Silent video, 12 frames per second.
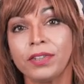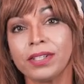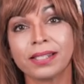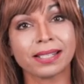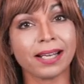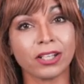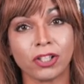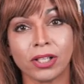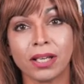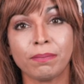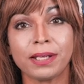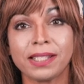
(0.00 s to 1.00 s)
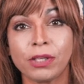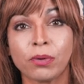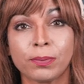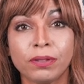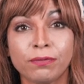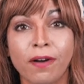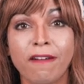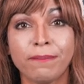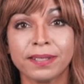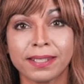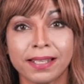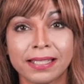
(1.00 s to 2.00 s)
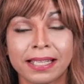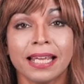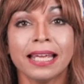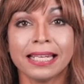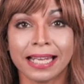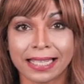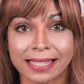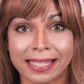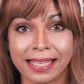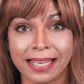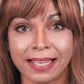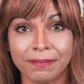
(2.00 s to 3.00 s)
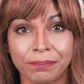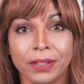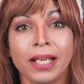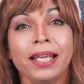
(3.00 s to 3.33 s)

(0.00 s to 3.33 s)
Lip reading: then slashing it by 0.5% next year.